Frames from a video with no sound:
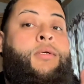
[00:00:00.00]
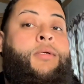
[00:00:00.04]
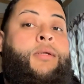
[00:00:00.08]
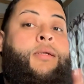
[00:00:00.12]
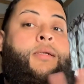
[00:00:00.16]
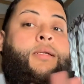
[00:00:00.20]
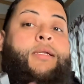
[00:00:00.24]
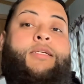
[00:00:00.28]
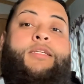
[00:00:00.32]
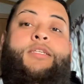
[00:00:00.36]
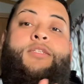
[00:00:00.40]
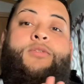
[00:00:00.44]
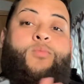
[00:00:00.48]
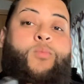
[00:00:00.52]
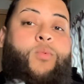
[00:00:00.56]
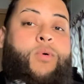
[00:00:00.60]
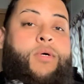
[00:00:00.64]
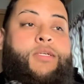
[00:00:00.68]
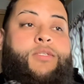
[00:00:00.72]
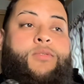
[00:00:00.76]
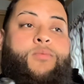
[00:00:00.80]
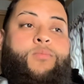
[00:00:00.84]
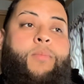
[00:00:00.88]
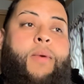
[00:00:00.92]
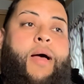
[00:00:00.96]
This is
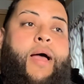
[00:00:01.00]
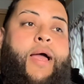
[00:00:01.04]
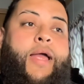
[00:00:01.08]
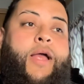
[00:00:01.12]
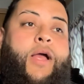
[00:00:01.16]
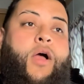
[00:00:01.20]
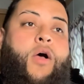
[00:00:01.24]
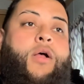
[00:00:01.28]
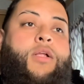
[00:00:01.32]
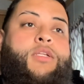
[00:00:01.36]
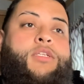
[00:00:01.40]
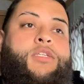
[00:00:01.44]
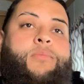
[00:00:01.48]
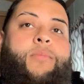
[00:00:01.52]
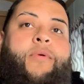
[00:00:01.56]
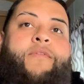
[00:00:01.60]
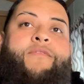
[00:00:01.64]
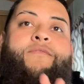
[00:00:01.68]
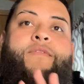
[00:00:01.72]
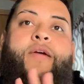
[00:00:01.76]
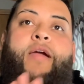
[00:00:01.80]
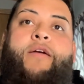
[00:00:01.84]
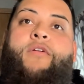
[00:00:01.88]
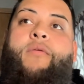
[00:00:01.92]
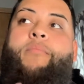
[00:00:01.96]
was my ultimate
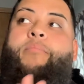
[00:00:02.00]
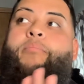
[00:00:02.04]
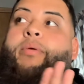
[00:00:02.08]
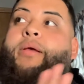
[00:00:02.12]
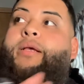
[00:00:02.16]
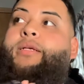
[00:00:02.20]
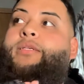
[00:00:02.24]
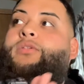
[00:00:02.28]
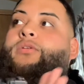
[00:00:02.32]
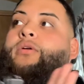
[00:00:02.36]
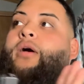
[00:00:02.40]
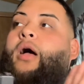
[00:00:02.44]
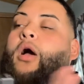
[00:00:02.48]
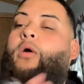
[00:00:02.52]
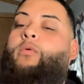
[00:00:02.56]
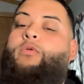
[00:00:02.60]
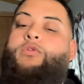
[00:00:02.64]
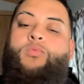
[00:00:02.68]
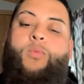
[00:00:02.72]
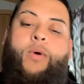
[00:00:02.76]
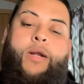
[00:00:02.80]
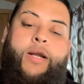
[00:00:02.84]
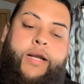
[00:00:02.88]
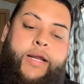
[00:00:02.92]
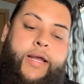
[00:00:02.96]
favorite pistol I always
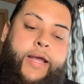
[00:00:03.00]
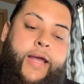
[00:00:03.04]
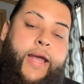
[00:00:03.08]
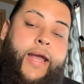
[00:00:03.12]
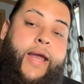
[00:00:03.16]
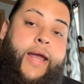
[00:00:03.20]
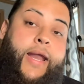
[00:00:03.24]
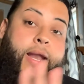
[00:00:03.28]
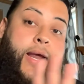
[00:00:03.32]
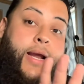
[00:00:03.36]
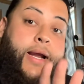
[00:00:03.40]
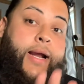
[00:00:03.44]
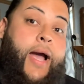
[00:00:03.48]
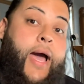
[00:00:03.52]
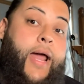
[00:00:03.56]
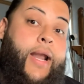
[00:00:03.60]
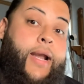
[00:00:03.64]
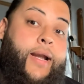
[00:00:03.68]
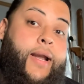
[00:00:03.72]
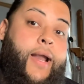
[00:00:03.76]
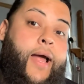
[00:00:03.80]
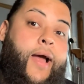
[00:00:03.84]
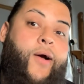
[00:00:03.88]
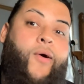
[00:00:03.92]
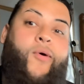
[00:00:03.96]
wanted to get, and I got it
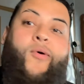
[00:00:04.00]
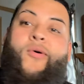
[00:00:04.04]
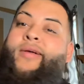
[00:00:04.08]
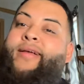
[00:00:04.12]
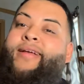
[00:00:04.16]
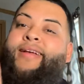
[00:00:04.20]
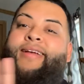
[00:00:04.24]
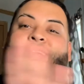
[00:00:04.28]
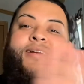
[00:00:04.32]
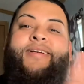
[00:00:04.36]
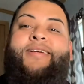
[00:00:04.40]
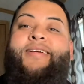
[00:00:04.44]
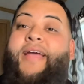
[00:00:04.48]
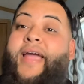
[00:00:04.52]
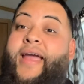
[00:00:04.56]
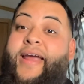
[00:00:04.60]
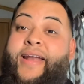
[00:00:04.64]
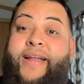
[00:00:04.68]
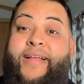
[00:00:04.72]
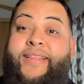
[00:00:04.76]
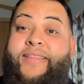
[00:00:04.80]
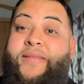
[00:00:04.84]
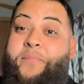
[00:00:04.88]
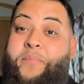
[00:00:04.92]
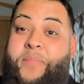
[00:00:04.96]
now. Ain't
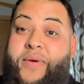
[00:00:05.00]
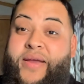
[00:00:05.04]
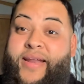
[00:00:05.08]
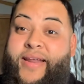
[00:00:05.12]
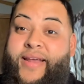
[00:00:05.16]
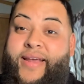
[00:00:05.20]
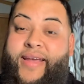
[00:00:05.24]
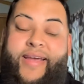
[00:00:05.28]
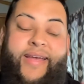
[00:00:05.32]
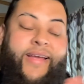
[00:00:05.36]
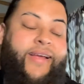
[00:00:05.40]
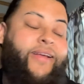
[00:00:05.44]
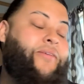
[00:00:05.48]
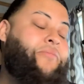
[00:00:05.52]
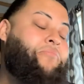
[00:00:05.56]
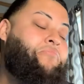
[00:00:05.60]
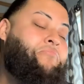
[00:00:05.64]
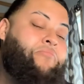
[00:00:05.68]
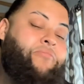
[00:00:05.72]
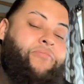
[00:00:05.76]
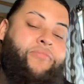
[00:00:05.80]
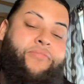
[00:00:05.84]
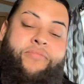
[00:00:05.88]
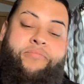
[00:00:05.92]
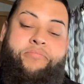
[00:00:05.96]
nothing beating it,
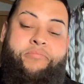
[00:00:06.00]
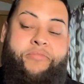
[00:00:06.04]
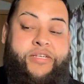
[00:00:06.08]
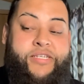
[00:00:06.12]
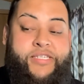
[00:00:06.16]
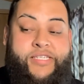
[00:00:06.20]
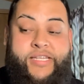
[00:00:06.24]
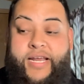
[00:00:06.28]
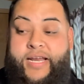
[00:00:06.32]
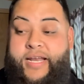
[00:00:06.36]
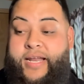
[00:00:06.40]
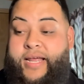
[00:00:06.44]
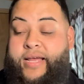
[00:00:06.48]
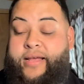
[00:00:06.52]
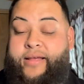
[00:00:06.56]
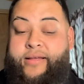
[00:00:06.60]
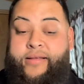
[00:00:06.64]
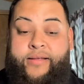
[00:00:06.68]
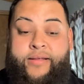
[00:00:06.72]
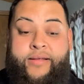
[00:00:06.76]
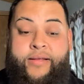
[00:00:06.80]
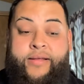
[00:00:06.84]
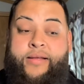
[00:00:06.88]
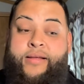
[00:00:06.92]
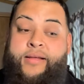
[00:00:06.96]
just saying that.
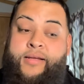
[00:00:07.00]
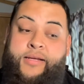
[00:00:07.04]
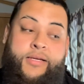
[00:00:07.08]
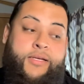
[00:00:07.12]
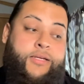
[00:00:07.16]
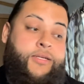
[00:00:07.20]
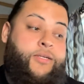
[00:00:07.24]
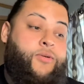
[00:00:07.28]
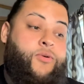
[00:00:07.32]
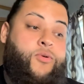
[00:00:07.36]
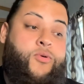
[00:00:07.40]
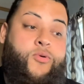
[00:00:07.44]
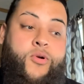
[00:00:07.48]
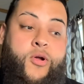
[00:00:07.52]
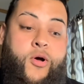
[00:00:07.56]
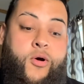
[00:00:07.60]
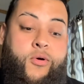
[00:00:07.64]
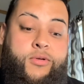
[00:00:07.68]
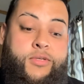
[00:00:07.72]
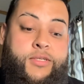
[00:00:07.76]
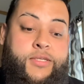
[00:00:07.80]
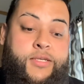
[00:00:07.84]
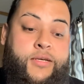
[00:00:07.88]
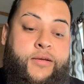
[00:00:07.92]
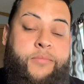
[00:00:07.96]
Who
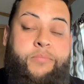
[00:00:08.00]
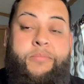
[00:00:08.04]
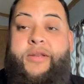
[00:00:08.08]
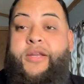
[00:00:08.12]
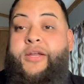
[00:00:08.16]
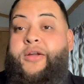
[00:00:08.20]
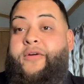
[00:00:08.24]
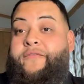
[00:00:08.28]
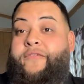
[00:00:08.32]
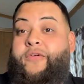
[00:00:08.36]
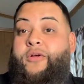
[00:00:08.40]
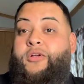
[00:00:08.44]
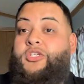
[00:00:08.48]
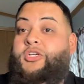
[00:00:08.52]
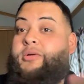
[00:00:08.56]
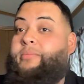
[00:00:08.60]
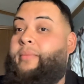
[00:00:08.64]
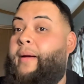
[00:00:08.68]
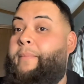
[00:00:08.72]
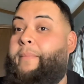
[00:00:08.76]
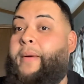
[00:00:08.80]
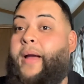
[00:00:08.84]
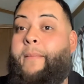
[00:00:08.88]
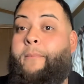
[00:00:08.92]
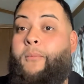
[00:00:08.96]
knows, near future
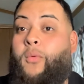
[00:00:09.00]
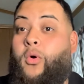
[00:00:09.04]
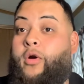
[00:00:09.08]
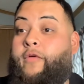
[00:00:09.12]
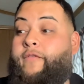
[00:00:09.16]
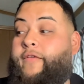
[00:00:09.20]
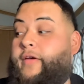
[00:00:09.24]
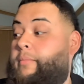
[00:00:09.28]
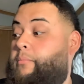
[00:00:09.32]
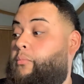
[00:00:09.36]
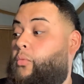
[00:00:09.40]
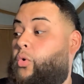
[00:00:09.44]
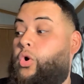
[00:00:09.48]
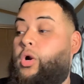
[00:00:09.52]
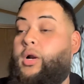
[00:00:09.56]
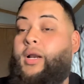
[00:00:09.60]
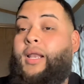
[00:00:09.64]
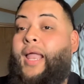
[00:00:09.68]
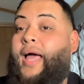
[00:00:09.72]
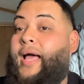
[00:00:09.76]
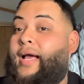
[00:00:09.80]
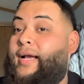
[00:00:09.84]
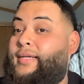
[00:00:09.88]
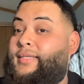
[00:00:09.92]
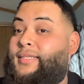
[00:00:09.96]
might buy more of it, more
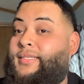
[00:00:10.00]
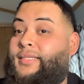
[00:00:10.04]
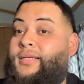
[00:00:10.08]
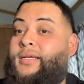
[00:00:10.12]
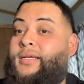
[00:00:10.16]
Glocks.